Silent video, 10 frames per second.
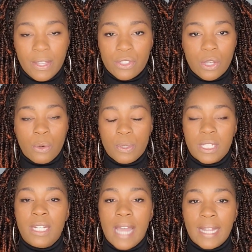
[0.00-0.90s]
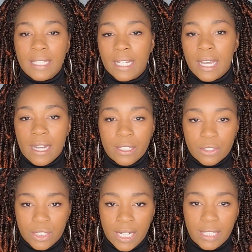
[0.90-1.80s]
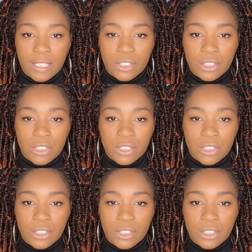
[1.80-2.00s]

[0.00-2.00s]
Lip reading: And so it was a good idea. I understand it.